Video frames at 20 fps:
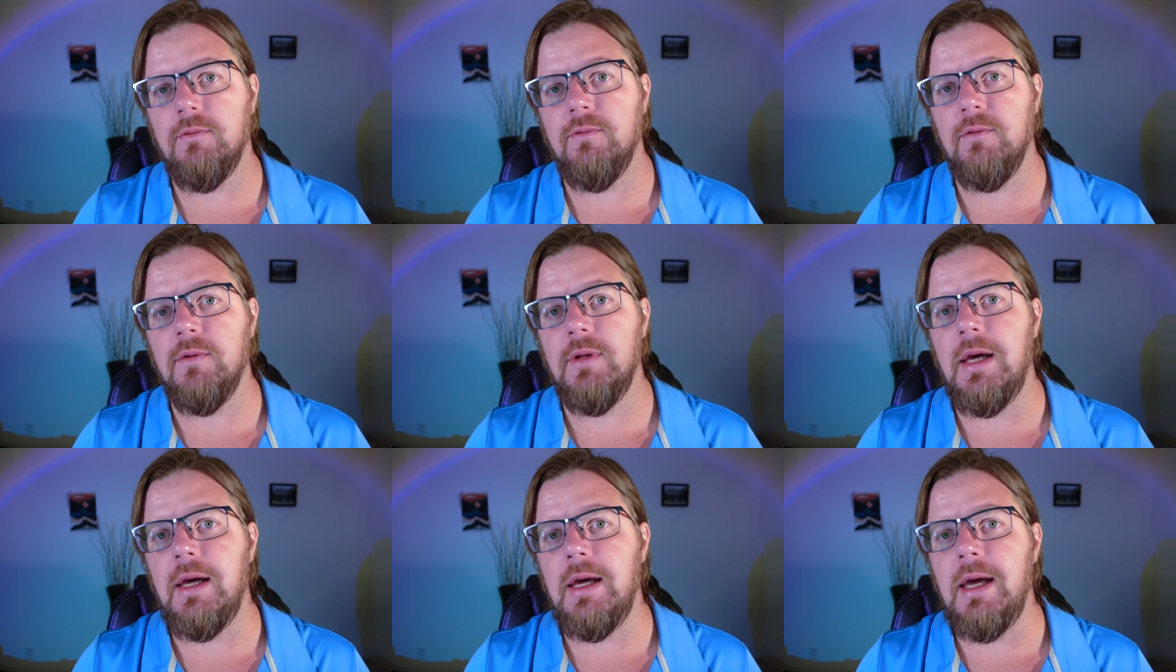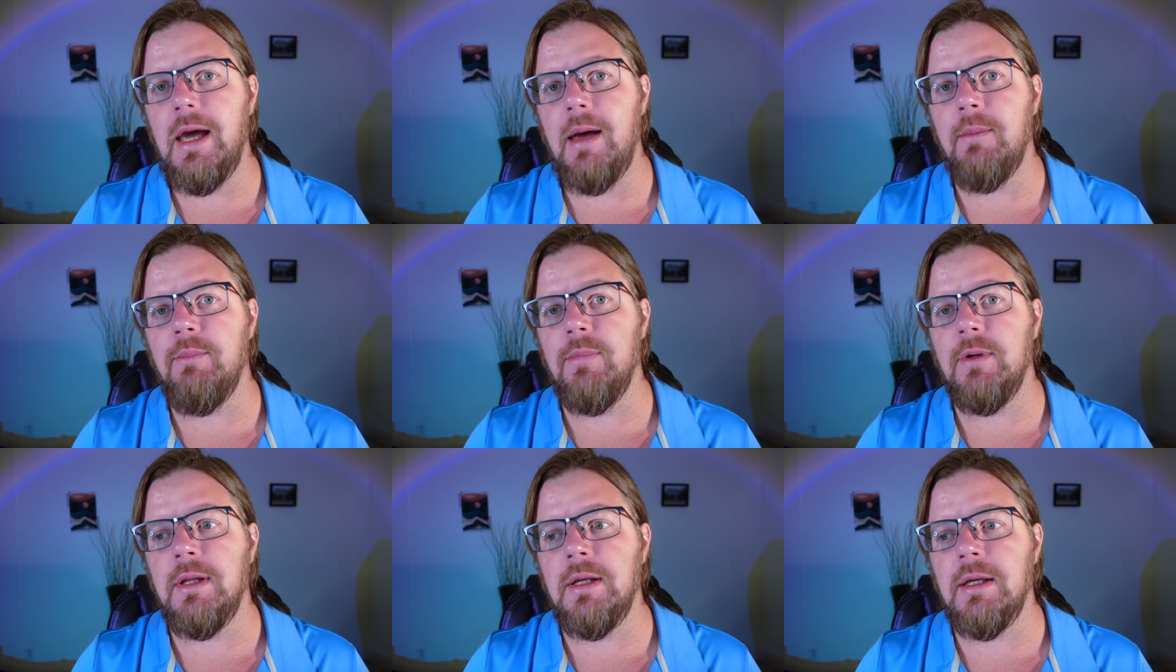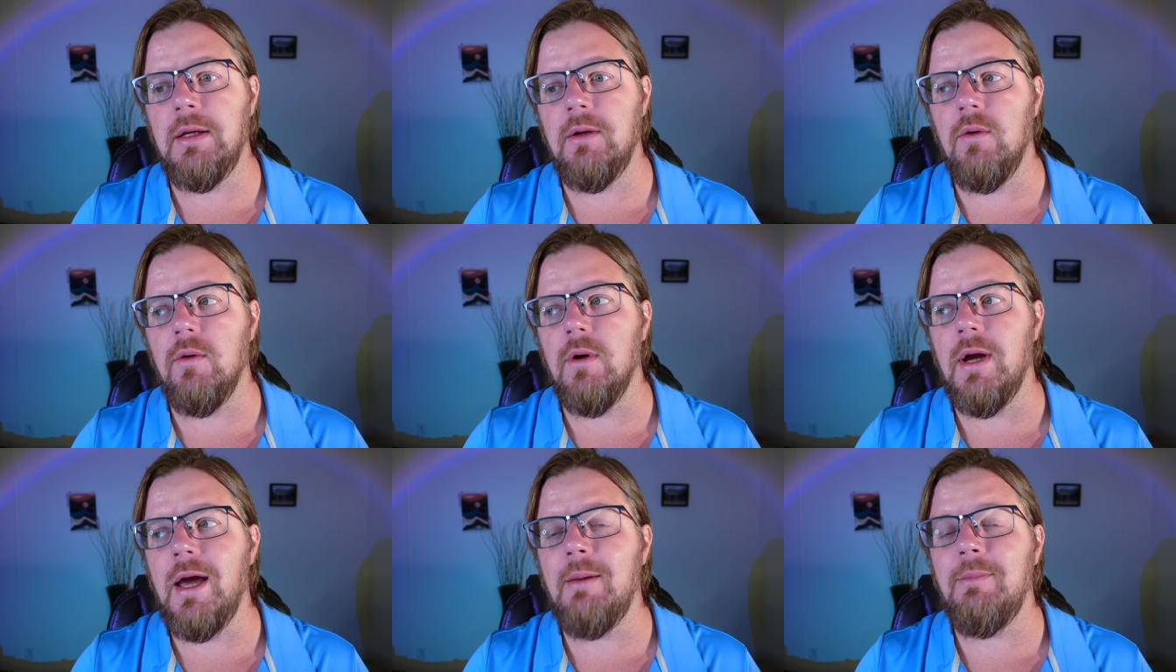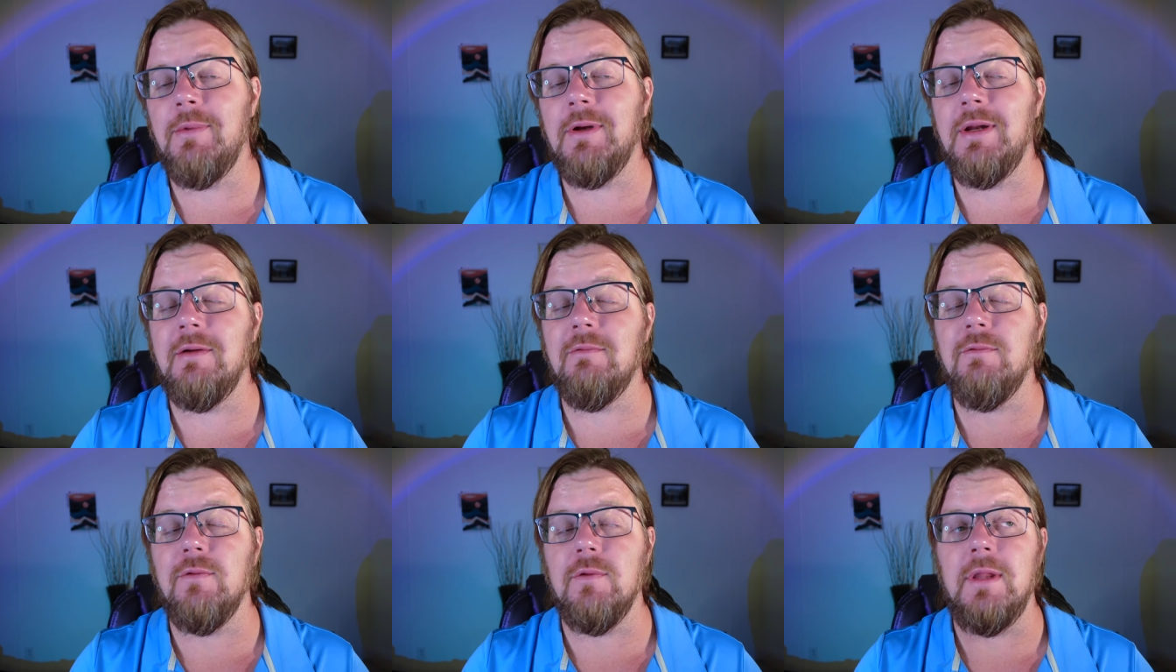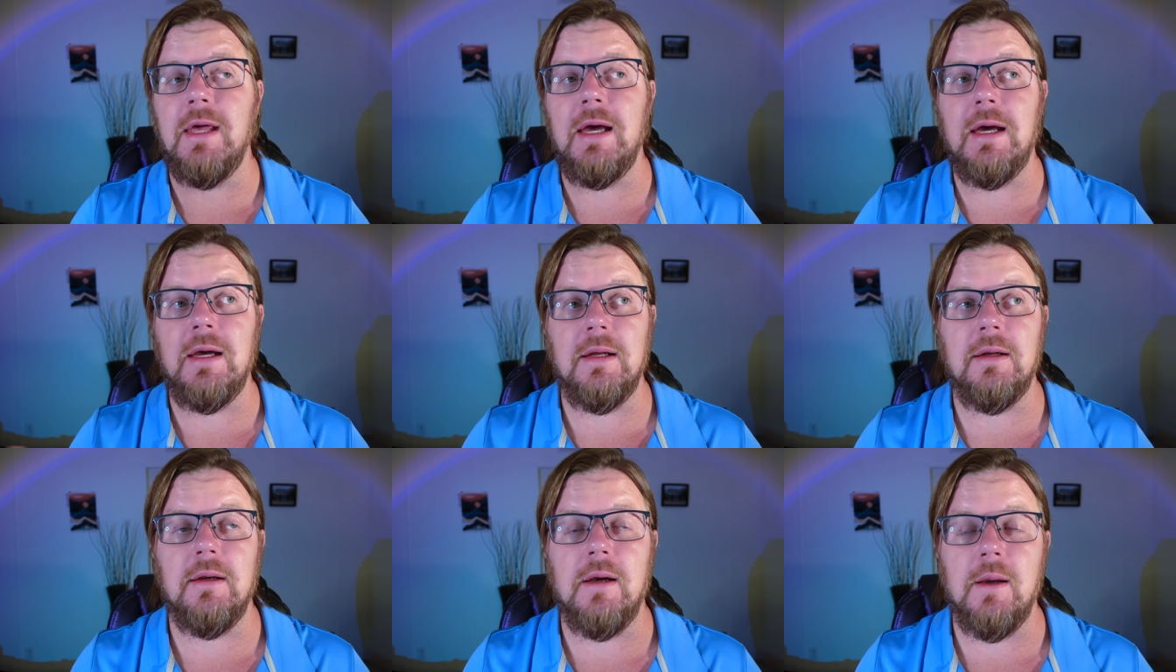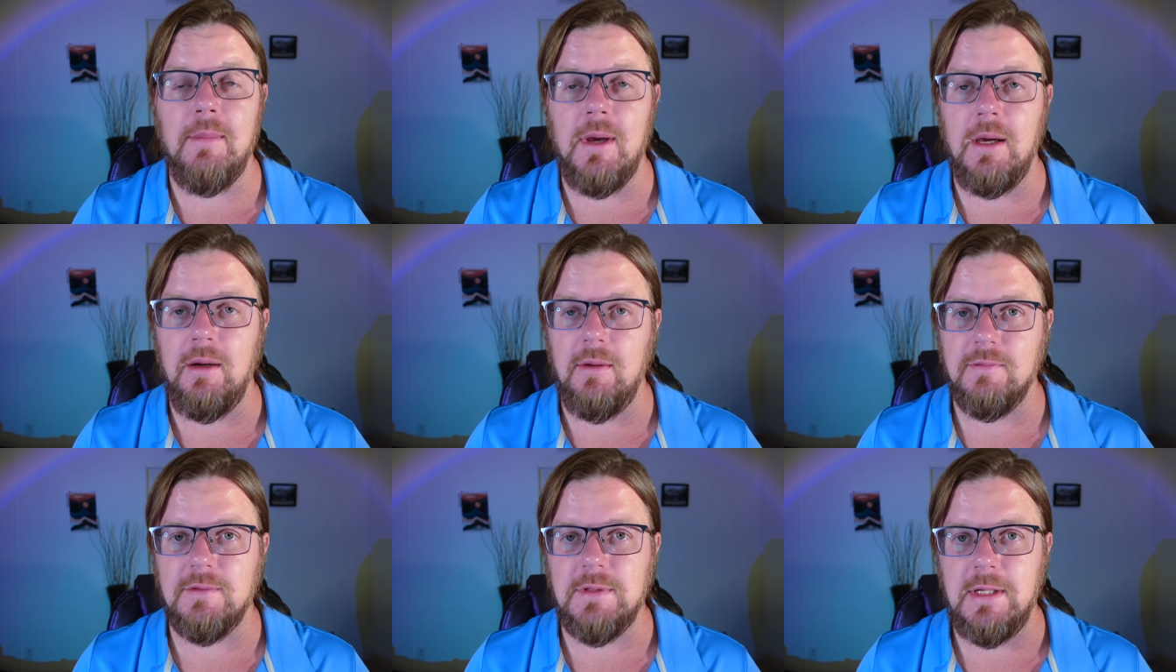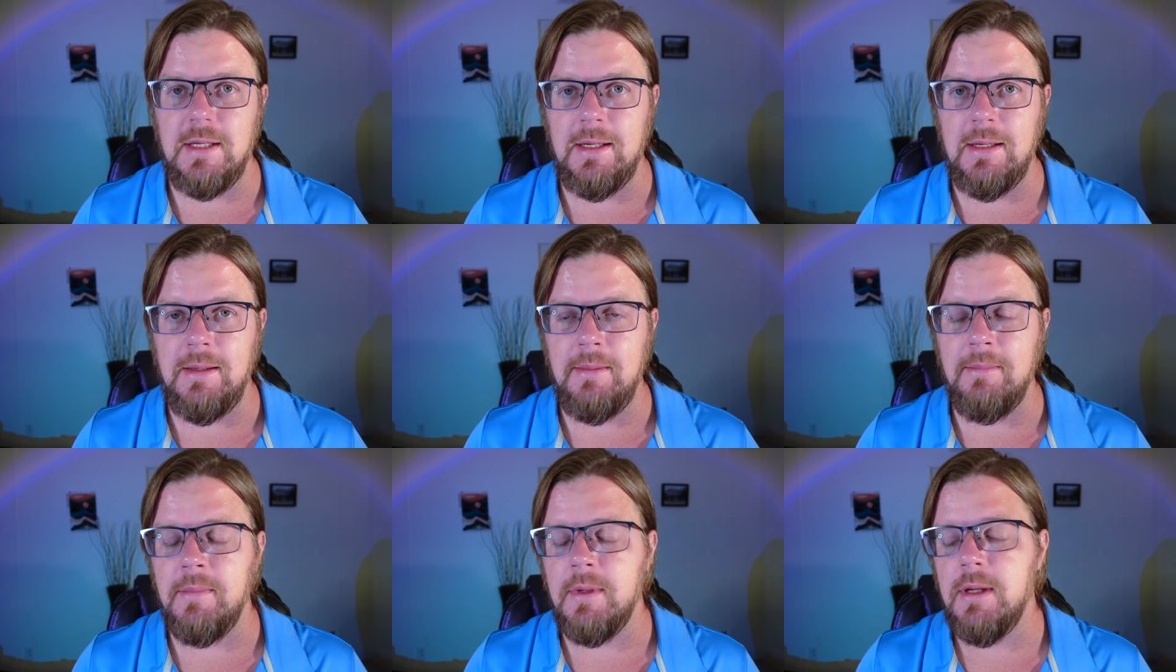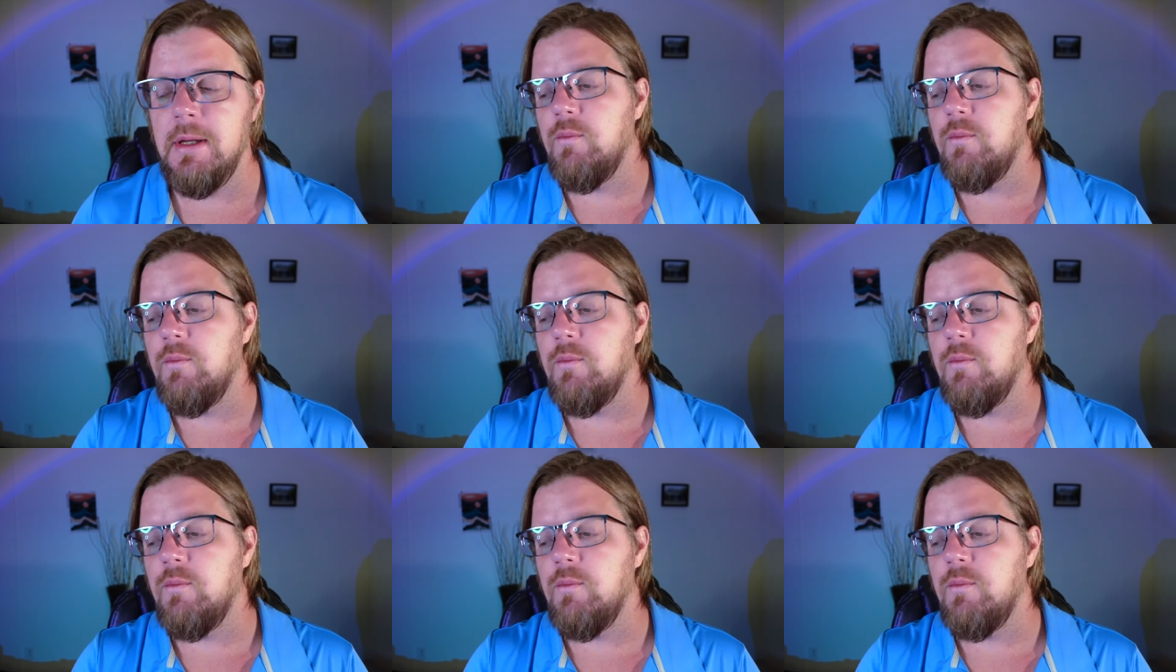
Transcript: for that happening or happening for that amount of time.